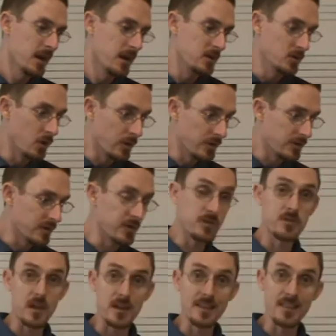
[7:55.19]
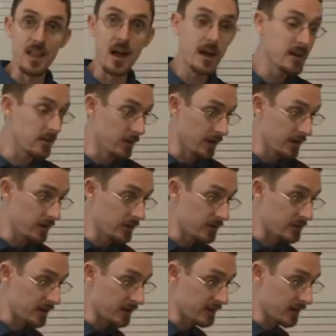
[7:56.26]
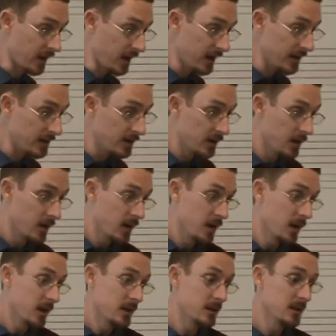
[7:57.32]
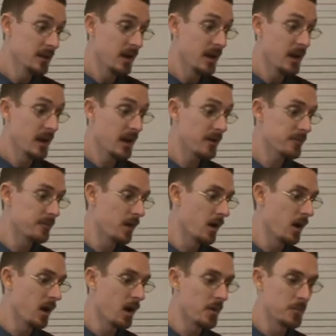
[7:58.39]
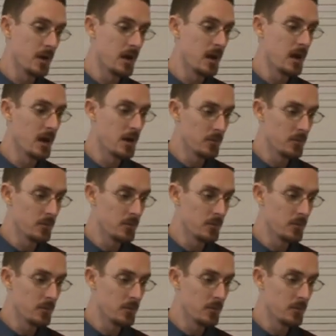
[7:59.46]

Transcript: And you notice in the second line there, in the second line, le, fa, mi,